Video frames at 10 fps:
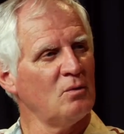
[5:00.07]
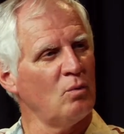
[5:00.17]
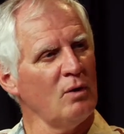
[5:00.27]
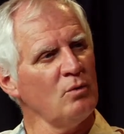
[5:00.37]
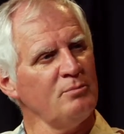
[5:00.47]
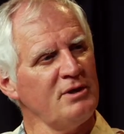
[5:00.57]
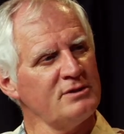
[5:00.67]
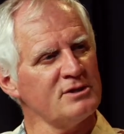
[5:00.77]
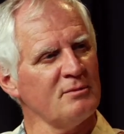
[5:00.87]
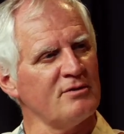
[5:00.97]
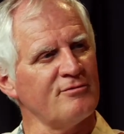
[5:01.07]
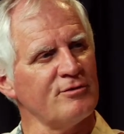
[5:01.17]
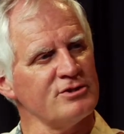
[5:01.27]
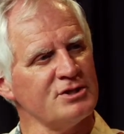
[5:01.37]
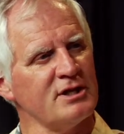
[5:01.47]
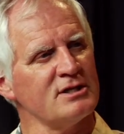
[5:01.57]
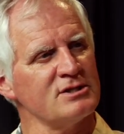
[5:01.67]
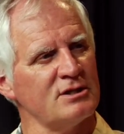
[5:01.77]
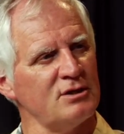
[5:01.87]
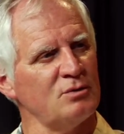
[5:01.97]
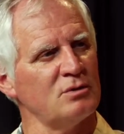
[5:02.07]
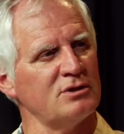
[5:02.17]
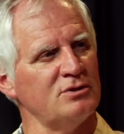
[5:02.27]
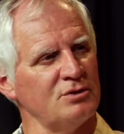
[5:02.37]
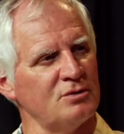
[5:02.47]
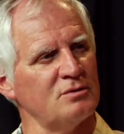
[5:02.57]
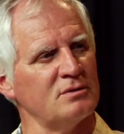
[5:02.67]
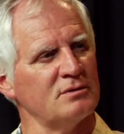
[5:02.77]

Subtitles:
What would be some of the first things that you would do?